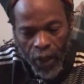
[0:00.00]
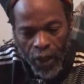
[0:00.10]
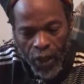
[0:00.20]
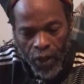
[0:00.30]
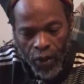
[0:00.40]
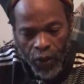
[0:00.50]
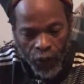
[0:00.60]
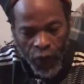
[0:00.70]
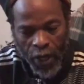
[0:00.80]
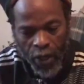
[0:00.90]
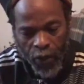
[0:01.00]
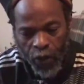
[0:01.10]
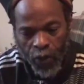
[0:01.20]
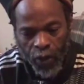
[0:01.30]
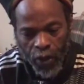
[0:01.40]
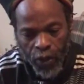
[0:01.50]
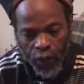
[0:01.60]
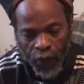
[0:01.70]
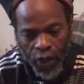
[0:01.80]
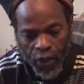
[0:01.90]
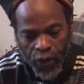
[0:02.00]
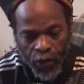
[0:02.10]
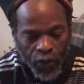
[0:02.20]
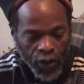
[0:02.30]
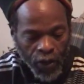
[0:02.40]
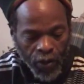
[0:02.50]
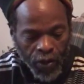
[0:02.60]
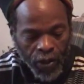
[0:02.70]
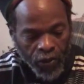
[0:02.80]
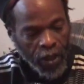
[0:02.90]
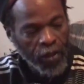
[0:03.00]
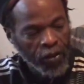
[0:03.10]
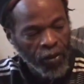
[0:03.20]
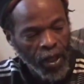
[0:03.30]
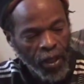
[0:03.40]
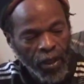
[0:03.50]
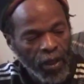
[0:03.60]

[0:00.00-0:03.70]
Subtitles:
you know, to find a student now, we're real to real.